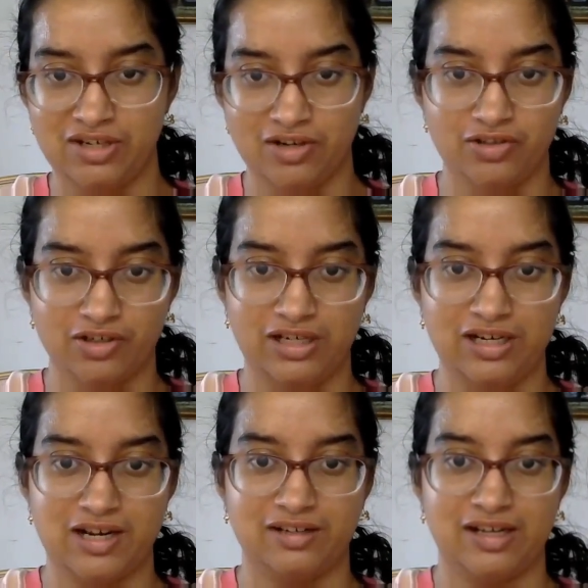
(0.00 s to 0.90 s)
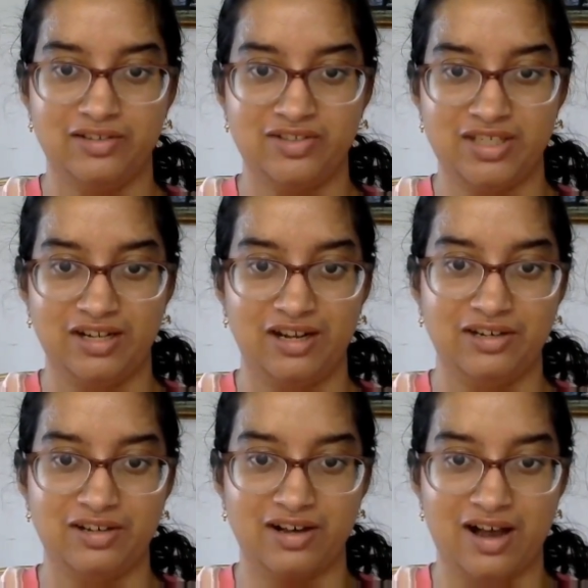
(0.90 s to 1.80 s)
your journey and like see like